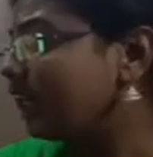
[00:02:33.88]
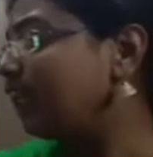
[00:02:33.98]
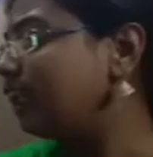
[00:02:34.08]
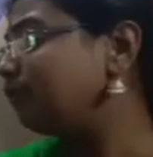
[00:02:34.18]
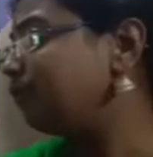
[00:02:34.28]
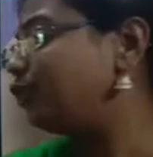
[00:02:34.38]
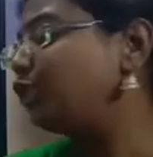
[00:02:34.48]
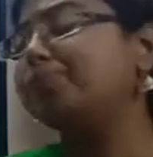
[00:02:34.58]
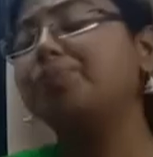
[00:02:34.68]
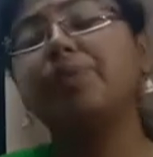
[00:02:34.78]
help
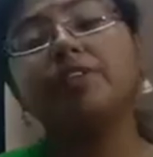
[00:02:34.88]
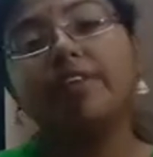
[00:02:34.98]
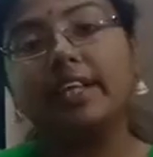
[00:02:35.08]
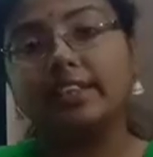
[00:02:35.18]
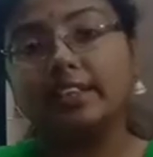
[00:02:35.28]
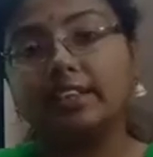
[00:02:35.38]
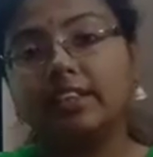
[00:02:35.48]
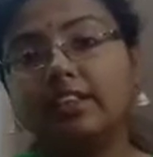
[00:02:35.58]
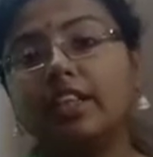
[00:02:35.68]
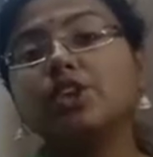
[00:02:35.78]
to prevent
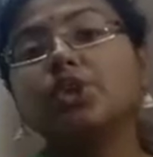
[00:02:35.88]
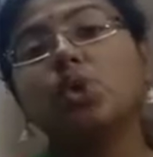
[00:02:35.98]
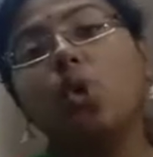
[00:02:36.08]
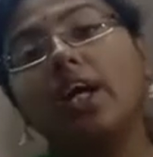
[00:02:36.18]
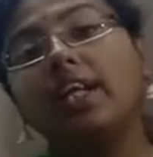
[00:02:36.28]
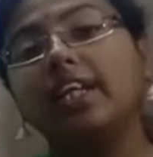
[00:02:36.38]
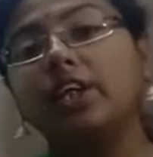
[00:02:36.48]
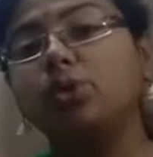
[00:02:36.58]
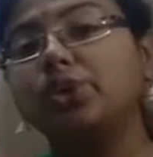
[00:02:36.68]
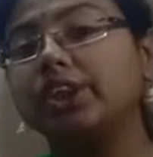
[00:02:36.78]
the soil
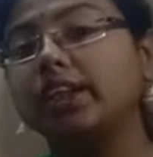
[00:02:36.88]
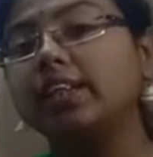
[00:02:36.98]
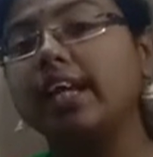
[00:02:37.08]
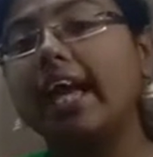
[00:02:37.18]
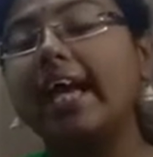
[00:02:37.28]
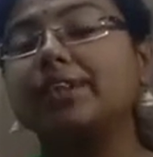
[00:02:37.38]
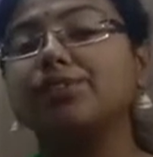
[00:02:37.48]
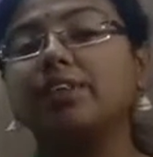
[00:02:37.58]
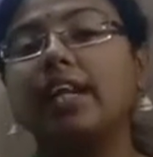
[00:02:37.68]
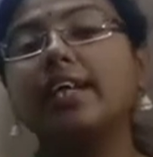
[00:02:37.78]
erosion
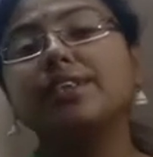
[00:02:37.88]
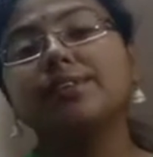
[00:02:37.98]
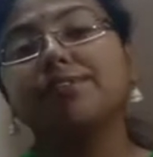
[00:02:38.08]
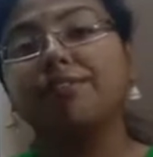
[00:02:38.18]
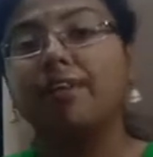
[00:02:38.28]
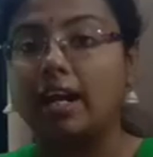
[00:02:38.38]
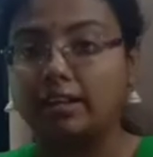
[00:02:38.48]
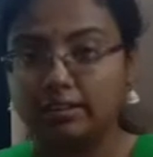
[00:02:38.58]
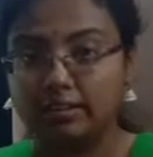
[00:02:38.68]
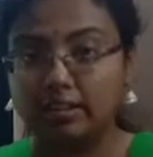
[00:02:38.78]
as well as
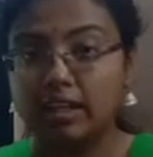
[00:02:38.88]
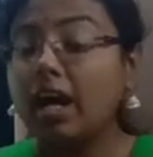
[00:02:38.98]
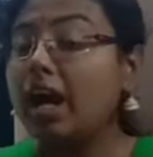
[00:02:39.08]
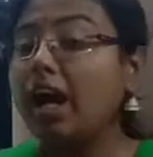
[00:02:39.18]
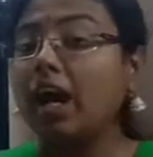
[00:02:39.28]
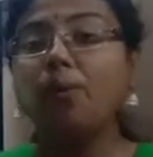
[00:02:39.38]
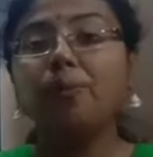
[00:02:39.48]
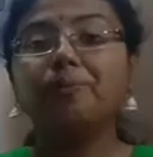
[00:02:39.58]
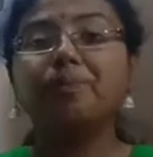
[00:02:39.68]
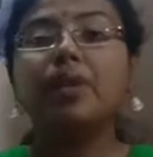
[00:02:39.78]
flood. How?
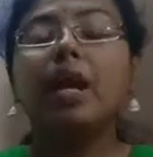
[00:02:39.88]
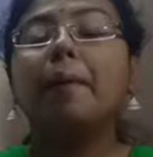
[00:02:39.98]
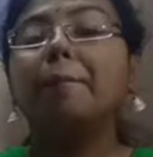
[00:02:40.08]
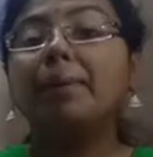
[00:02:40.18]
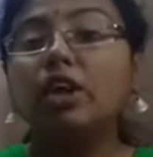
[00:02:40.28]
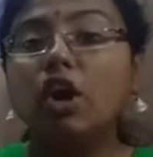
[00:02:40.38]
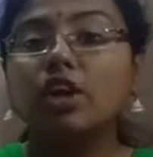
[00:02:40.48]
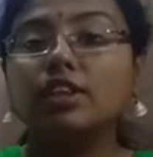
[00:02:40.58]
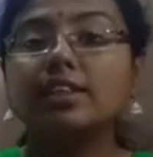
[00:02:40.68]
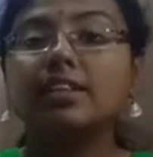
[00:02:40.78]

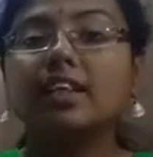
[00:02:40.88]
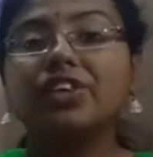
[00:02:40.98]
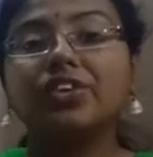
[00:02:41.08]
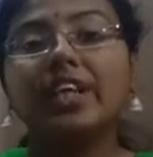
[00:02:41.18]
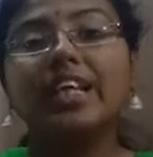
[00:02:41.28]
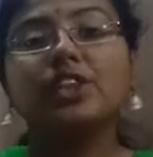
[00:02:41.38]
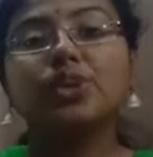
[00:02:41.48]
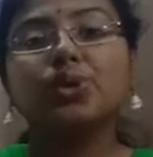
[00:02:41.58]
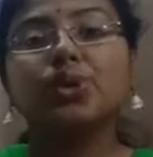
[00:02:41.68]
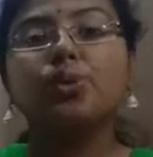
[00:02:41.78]
Because the
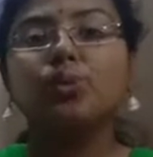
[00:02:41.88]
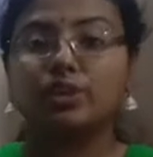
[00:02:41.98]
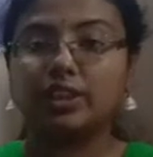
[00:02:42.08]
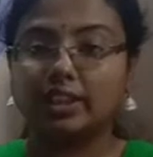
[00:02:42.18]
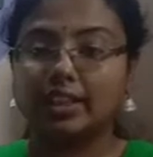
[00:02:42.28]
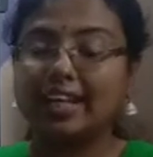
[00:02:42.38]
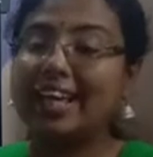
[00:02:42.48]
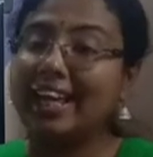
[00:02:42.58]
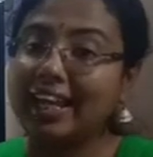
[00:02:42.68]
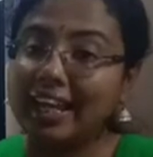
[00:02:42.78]
tree's root
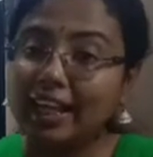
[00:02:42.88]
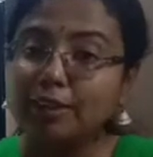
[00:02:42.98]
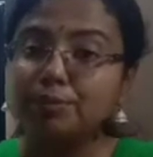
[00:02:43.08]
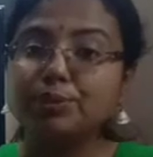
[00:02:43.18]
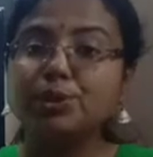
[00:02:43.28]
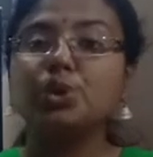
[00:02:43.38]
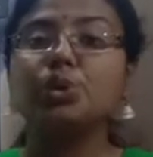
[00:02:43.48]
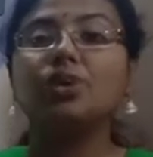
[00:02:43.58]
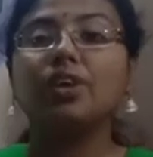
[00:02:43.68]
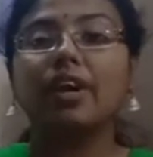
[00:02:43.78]
help
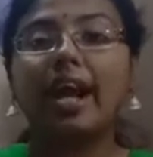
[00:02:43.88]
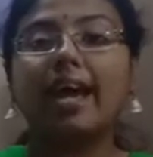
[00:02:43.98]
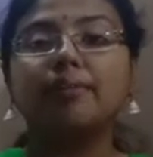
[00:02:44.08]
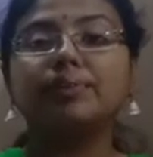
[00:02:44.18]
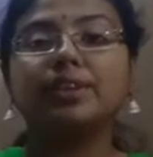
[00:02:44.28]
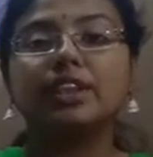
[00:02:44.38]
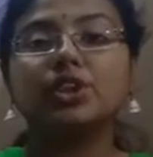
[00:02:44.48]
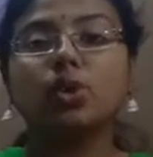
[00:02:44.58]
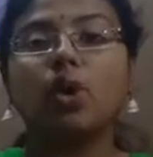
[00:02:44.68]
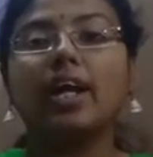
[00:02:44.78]
to grab the
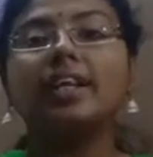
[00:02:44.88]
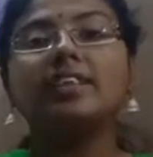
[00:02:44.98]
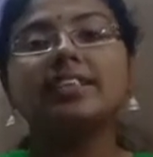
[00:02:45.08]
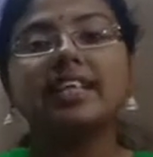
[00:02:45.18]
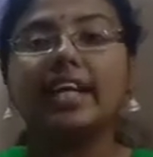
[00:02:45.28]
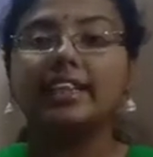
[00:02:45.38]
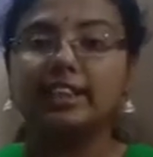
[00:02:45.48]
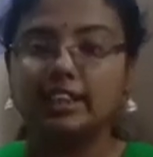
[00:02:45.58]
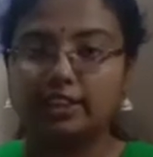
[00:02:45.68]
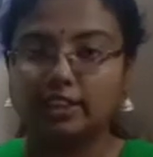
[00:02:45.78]
soil
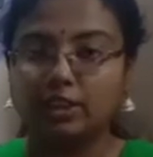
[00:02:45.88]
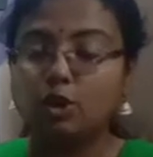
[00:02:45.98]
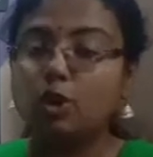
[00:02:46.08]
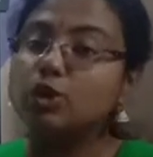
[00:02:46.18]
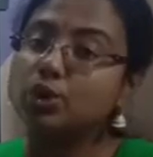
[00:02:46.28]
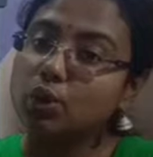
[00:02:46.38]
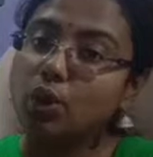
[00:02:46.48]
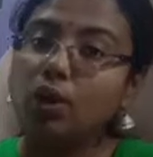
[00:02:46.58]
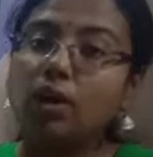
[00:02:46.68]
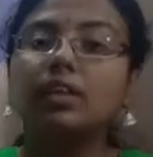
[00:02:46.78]
tightly.
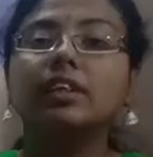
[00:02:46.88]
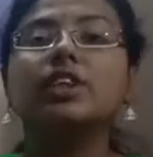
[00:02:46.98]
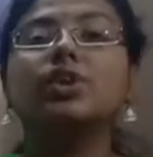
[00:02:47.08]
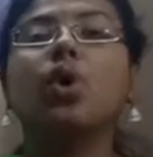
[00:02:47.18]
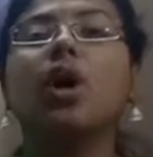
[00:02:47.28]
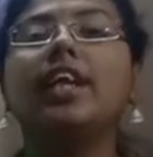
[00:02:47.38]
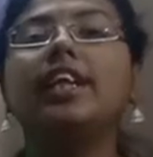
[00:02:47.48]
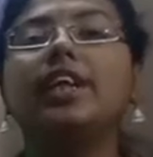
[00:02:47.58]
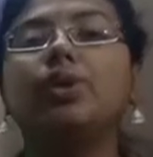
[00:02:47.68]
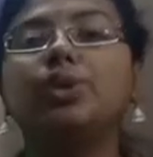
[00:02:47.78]
So the
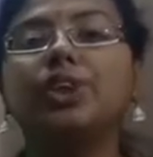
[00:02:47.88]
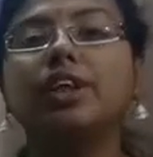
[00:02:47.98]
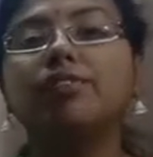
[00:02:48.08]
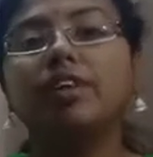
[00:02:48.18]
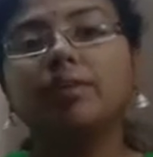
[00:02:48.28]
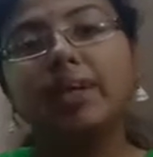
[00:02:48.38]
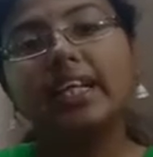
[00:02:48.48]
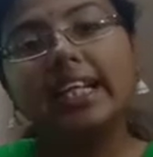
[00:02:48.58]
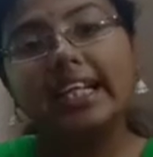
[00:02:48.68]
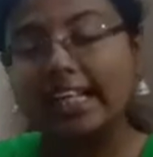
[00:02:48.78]
soil erosion will
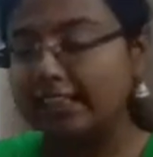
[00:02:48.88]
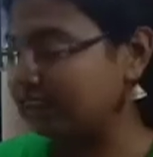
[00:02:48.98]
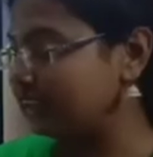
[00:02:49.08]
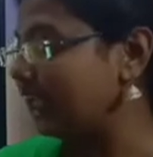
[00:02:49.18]
be less.